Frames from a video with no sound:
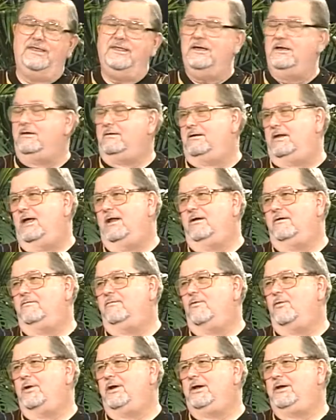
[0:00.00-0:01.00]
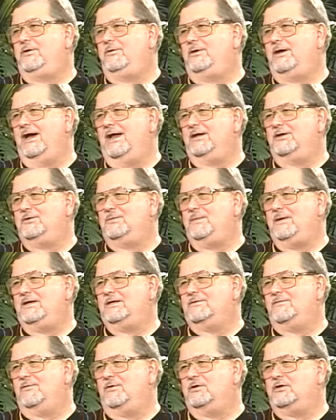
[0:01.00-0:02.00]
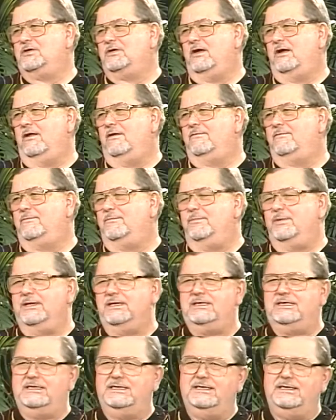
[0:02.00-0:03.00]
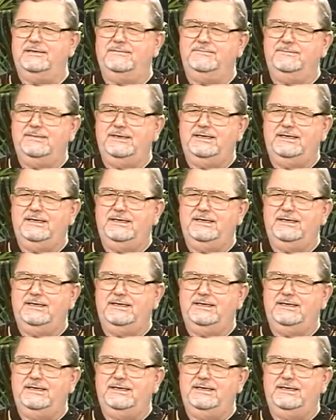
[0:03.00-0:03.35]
think 10-42 kind of speaks for itself, but